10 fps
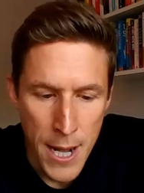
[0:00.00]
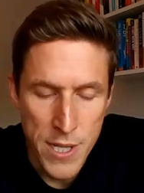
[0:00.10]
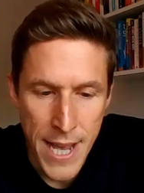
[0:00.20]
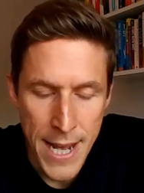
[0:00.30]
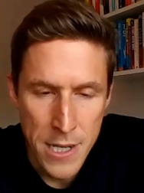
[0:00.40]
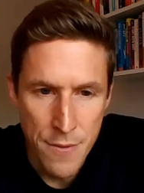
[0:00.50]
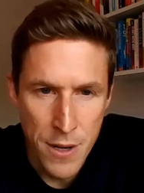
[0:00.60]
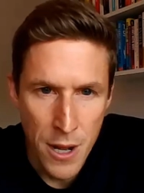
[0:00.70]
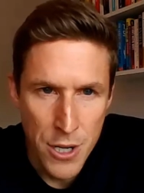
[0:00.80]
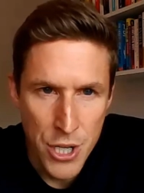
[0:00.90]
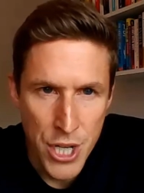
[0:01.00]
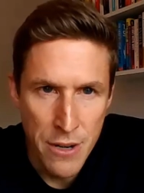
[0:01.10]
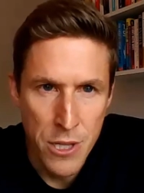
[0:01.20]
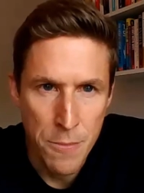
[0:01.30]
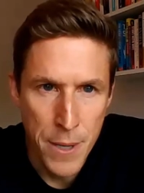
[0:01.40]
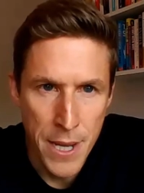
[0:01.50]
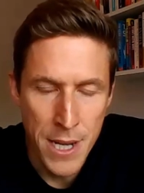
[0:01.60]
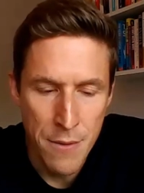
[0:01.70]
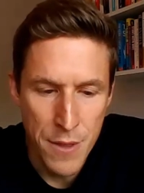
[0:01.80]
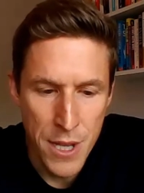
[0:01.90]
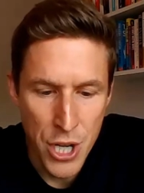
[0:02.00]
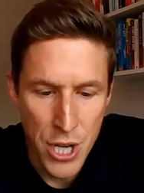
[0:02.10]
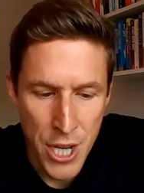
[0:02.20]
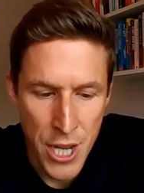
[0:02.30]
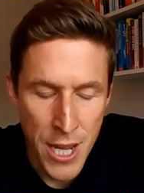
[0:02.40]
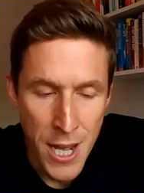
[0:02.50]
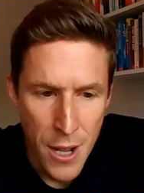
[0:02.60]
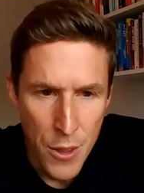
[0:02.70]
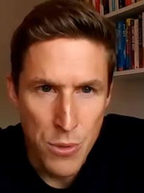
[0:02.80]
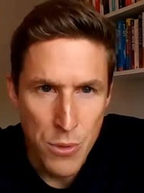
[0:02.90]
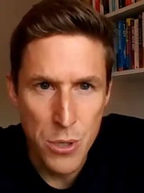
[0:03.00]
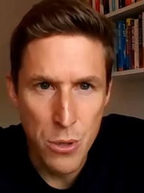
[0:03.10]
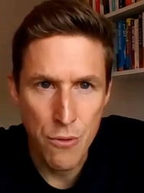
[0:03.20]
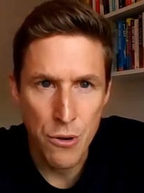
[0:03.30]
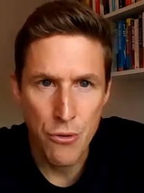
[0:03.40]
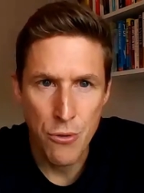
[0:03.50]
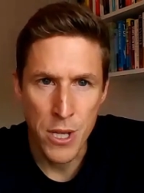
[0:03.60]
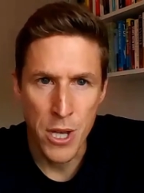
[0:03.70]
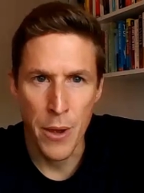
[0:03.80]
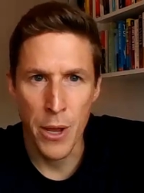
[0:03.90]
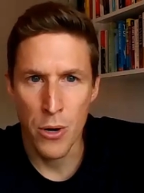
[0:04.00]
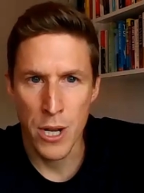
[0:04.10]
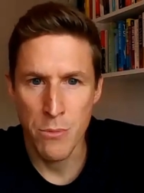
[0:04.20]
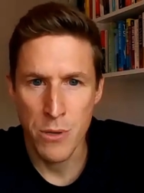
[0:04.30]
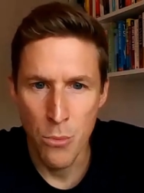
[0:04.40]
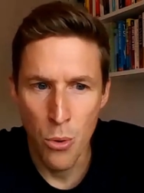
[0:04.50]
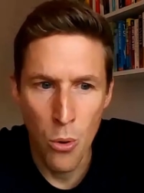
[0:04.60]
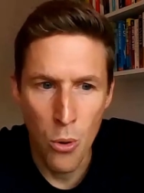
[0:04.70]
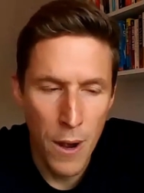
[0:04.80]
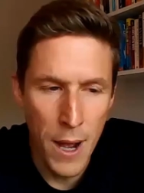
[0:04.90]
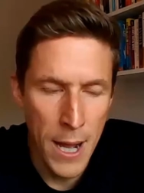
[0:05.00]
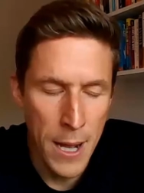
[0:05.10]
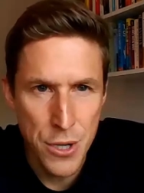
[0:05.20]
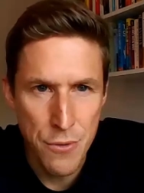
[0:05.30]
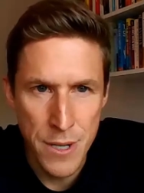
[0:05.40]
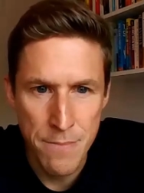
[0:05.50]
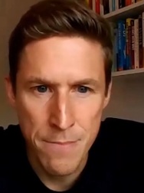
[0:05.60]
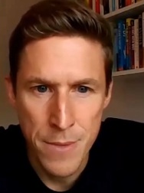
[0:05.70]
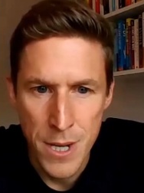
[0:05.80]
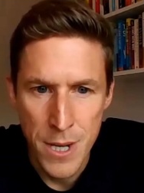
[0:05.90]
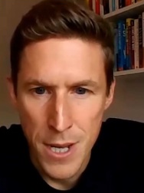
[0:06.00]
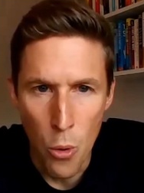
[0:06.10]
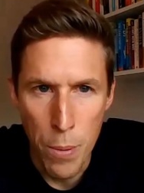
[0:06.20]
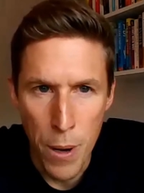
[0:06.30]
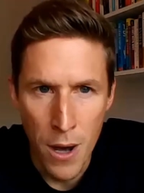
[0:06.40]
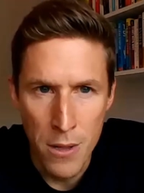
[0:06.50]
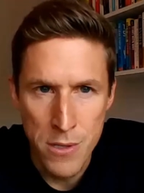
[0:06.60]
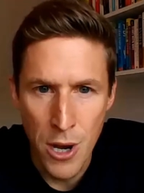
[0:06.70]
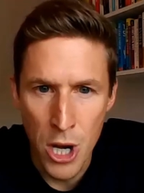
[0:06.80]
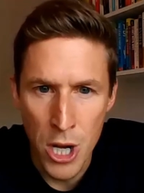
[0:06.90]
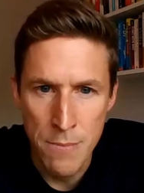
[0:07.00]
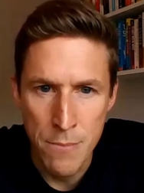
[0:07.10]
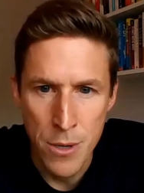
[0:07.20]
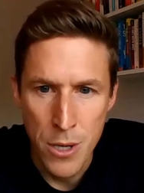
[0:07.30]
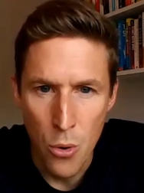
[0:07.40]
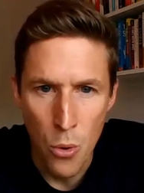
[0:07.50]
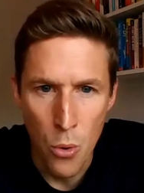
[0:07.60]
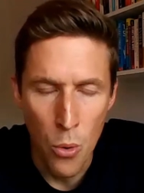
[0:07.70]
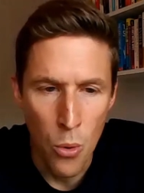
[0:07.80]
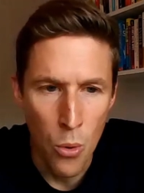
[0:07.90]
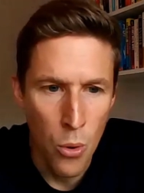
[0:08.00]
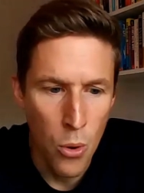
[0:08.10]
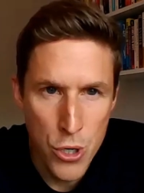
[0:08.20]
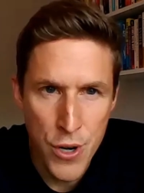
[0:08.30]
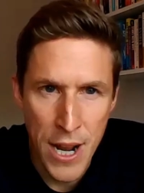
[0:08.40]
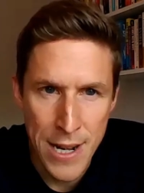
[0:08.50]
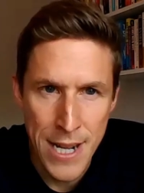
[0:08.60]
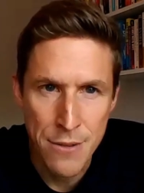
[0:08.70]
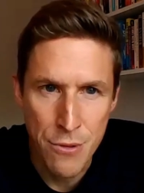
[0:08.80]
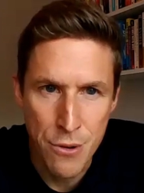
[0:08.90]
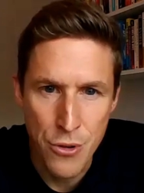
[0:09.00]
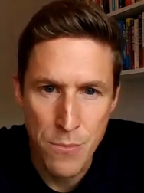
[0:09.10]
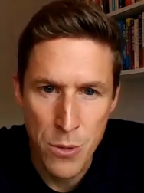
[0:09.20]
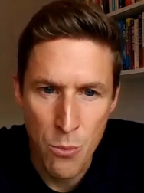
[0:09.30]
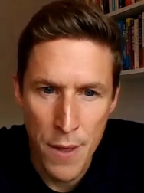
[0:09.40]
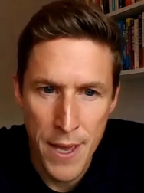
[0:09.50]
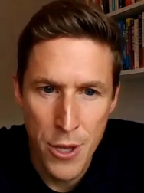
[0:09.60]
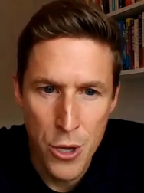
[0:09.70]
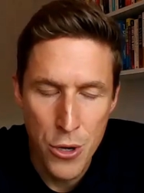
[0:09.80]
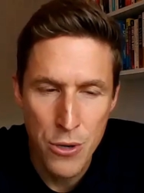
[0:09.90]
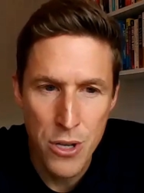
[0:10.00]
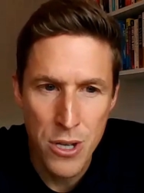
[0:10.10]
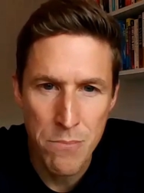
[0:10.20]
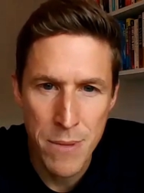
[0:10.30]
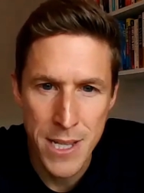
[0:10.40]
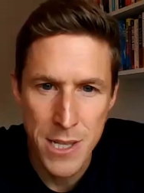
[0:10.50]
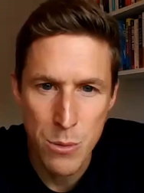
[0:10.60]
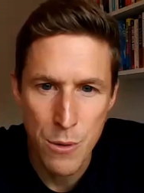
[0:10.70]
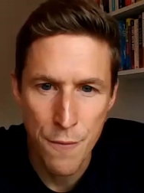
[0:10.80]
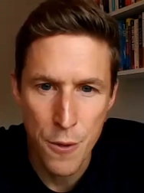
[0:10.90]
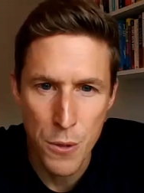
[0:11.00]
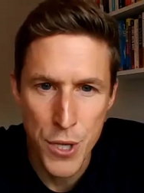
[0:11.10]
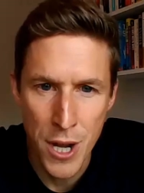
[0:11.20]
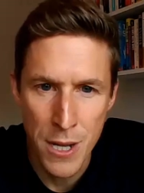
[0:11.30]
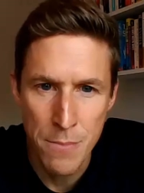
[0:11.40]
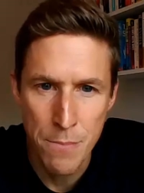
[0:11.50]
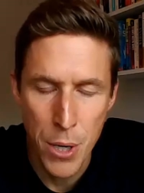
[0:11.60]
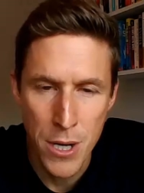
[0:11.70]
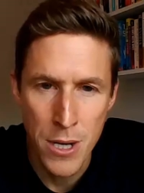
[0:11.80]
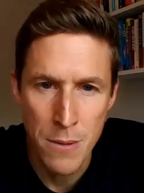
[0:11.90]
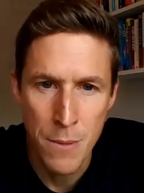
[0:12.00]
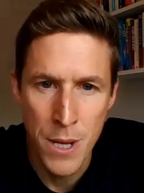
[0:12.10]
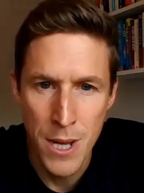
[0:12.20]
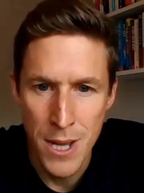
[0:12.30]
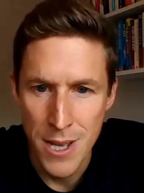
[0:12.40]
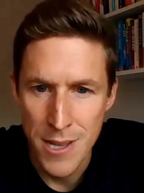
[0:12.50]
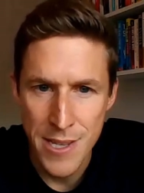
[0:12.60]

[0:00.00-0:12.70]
towards the end of last year and the beginning of this year, there was still recruitment going on. It was more interim or part-time or contract-led recruitment where they couldn't commit to a full-time perm